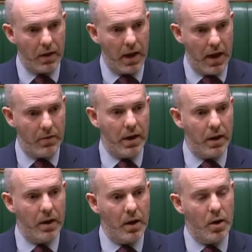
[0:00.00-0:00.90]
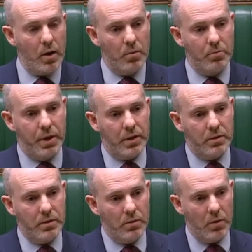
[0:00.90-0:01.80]
area,
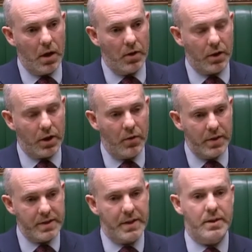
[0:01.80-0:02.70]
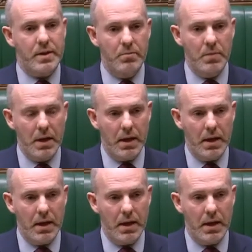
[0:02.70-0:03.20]
but the current system